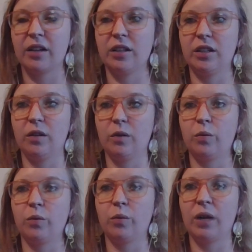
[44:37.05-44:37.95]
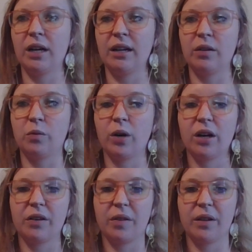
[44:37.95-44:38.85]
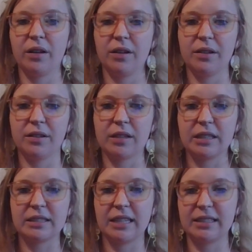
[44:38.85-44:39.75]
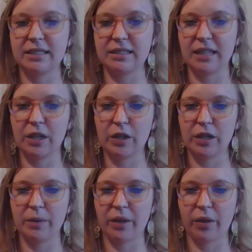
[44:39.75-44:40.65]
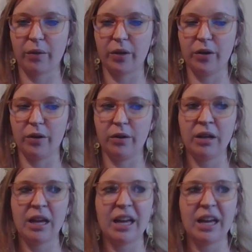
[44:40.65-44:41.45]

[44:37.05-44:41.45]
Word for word: You know, what what are the the senses that are coming through?